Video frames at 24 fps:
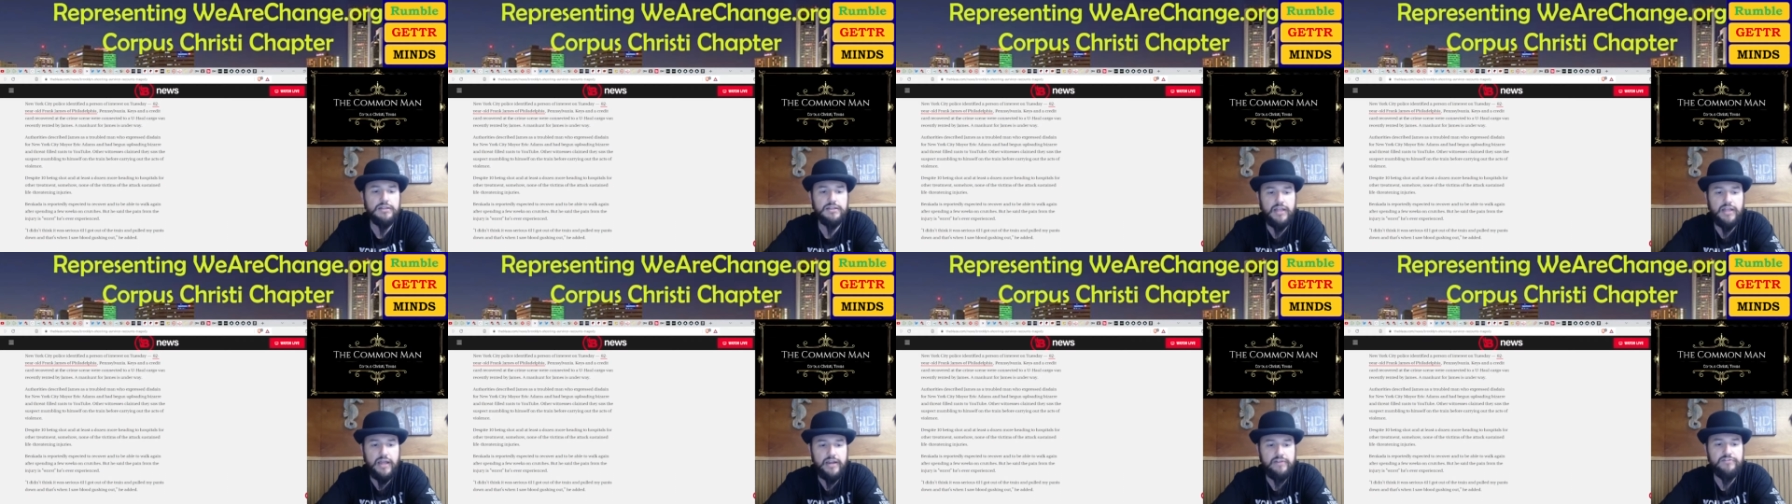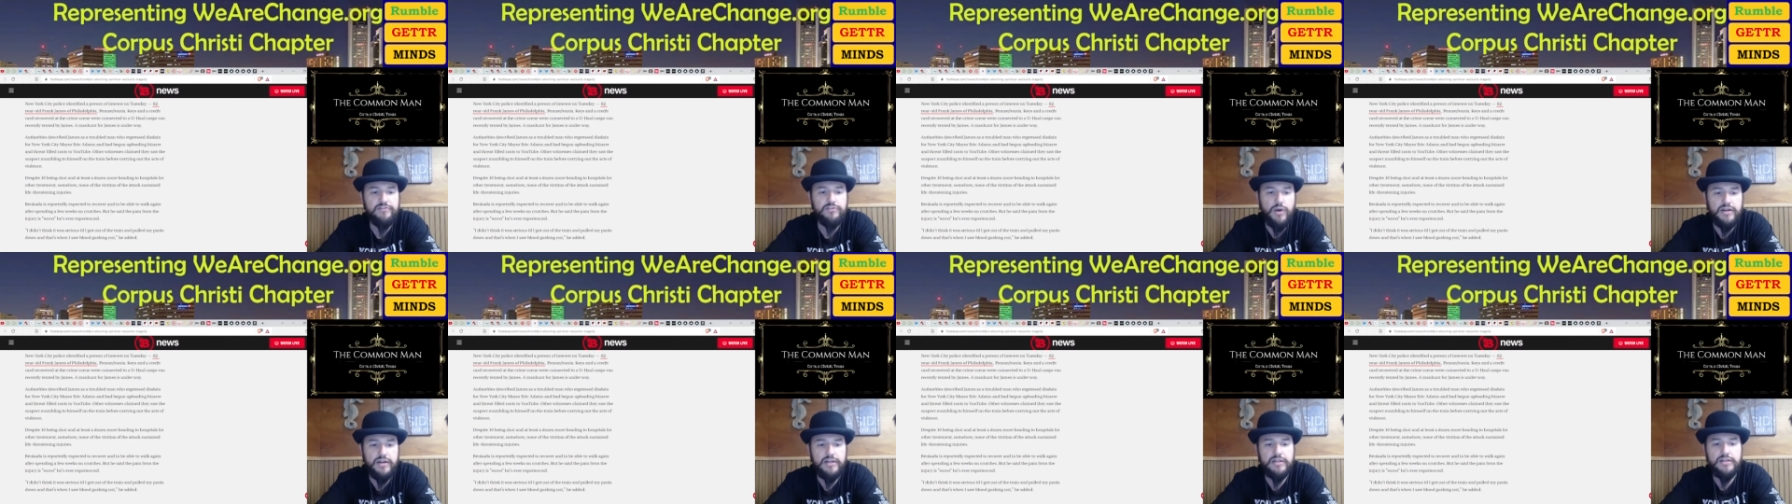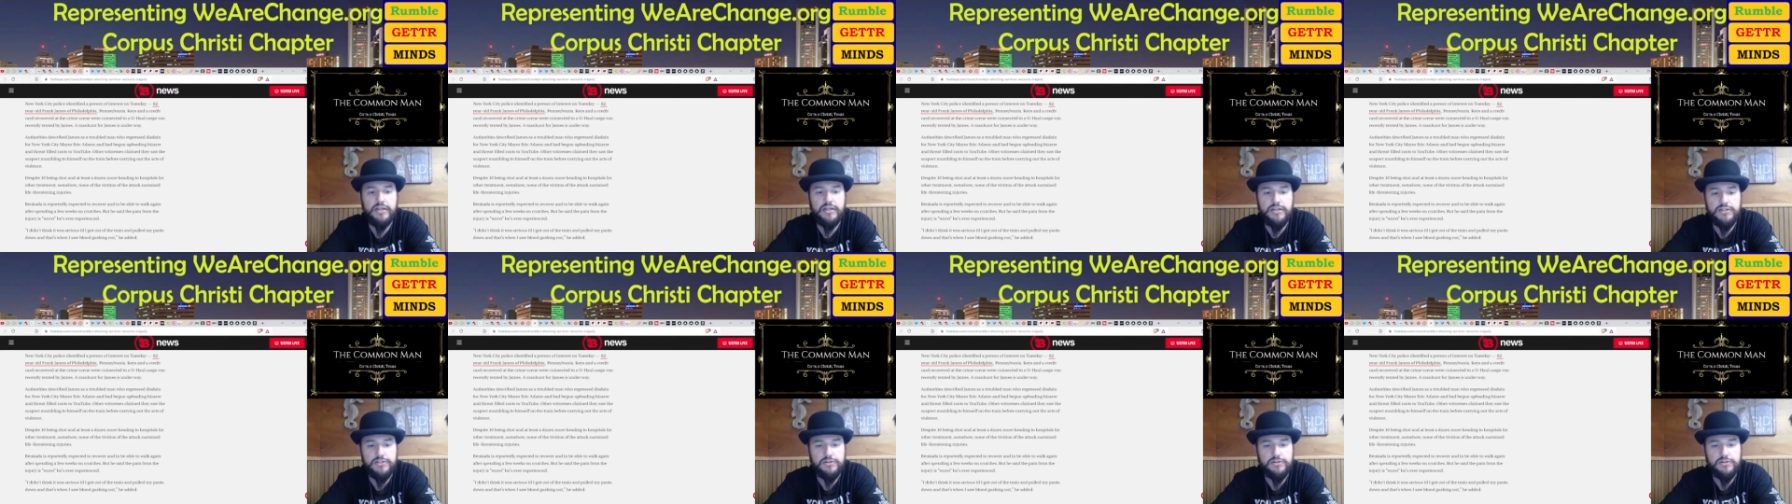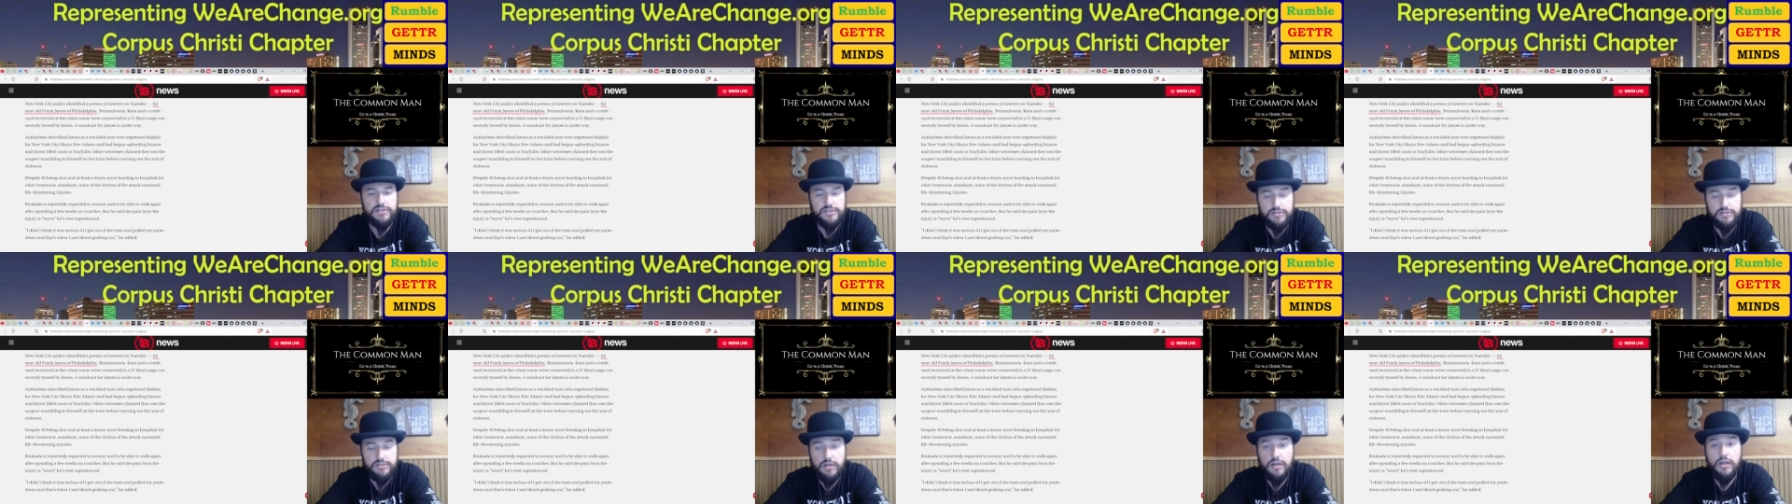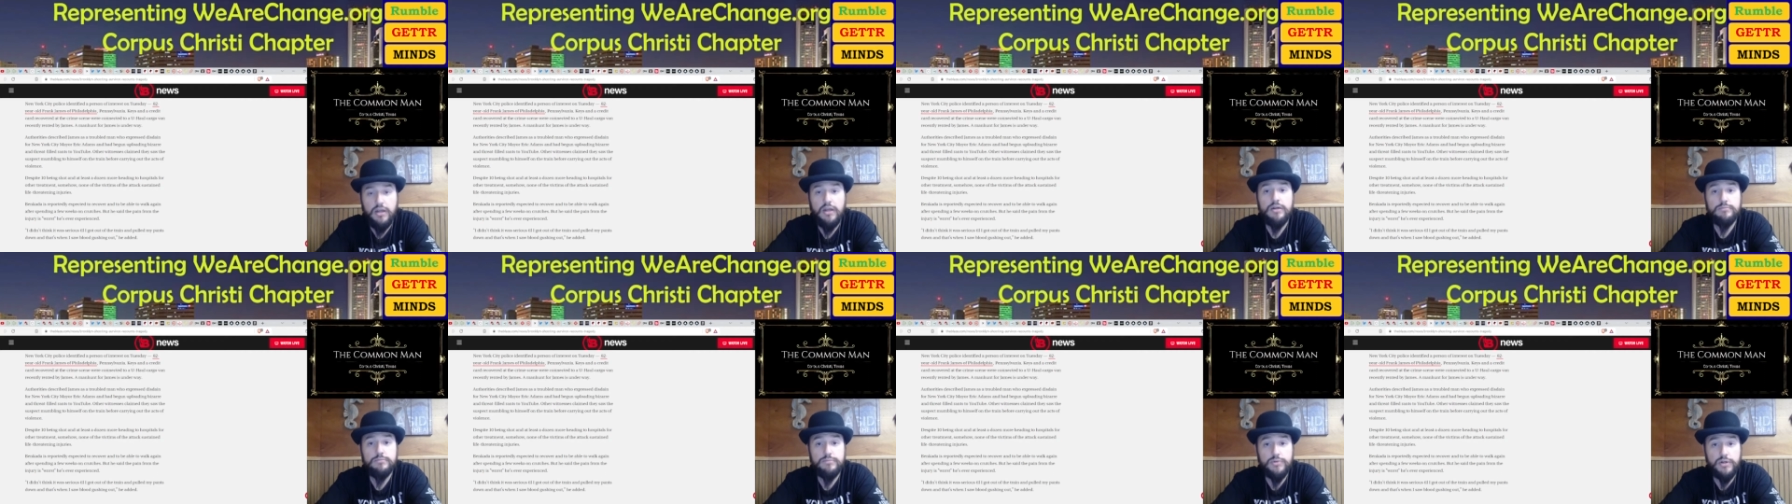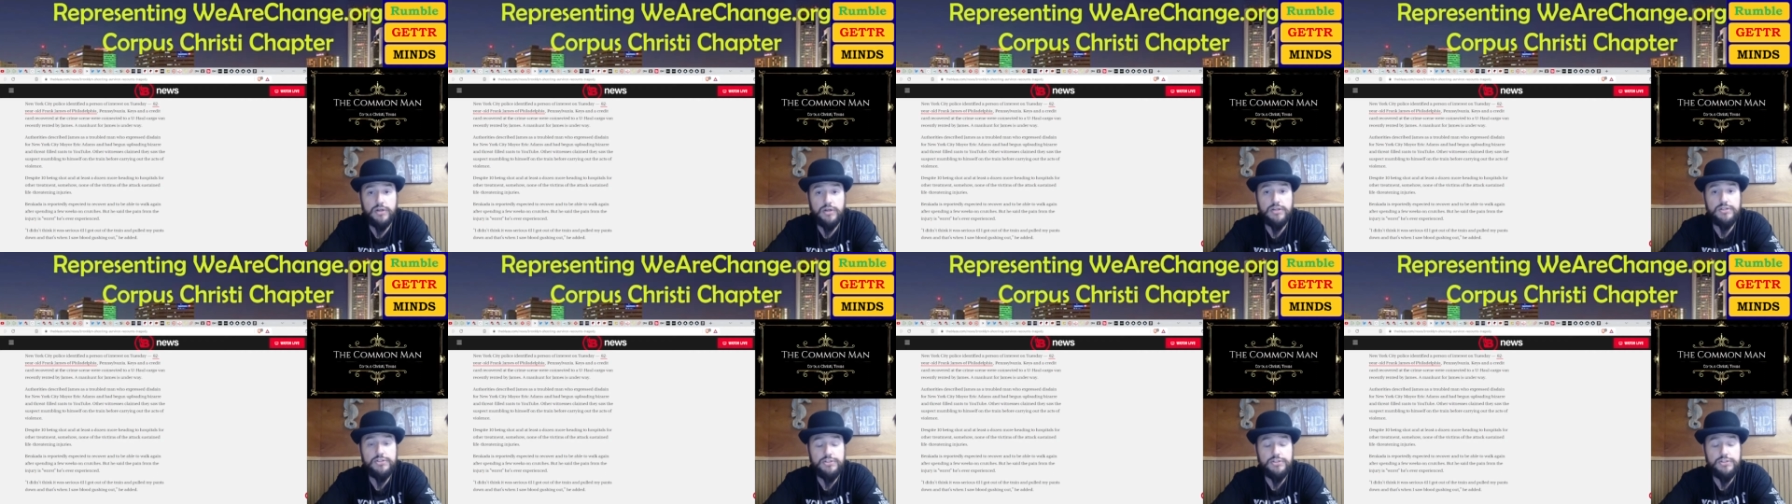life threatening injuries.
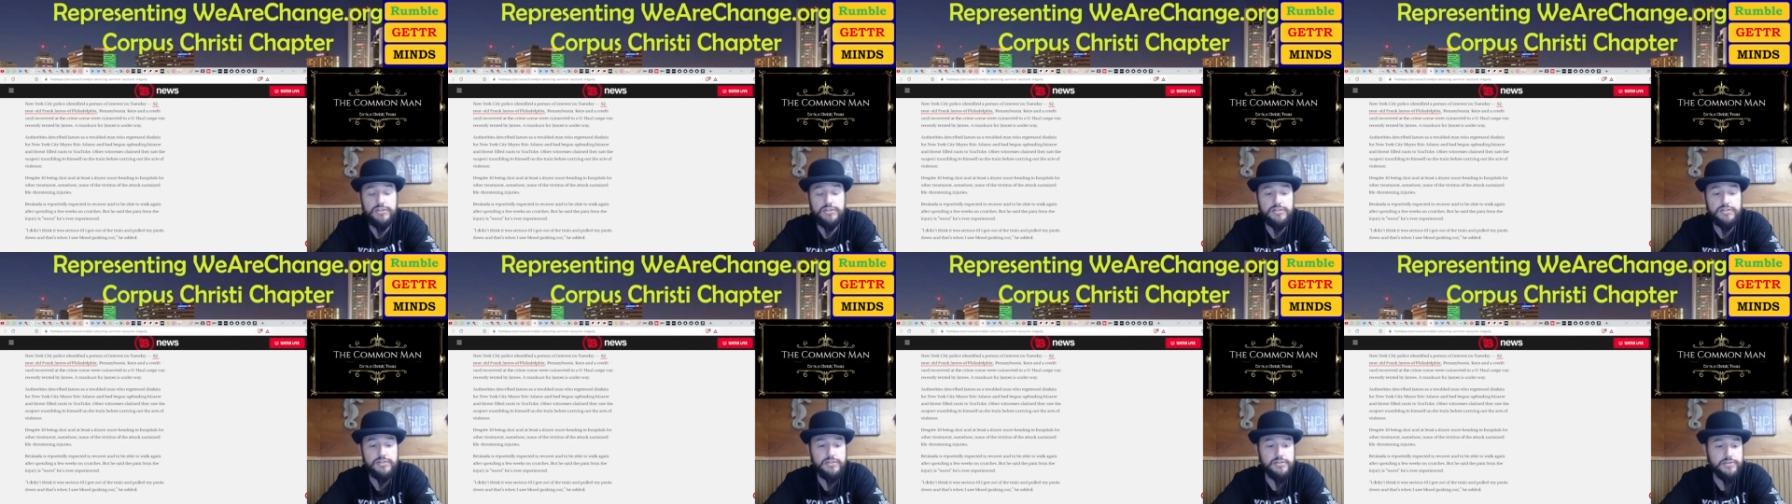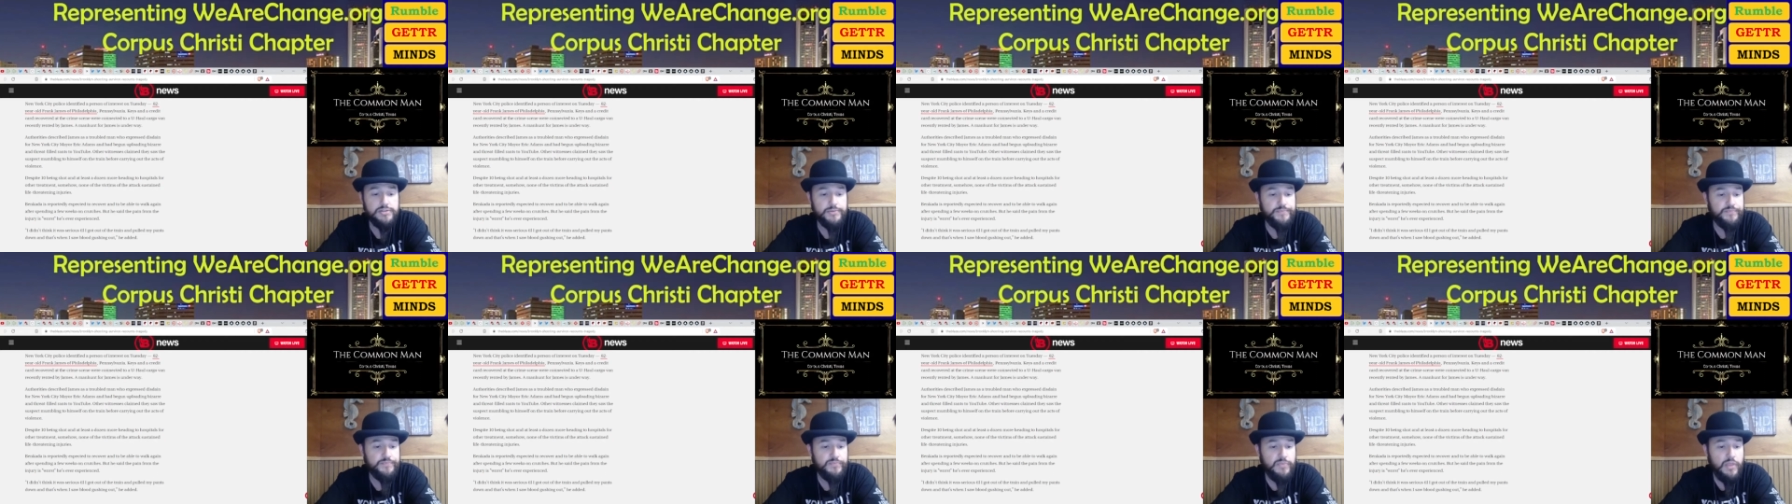Praise Jesus.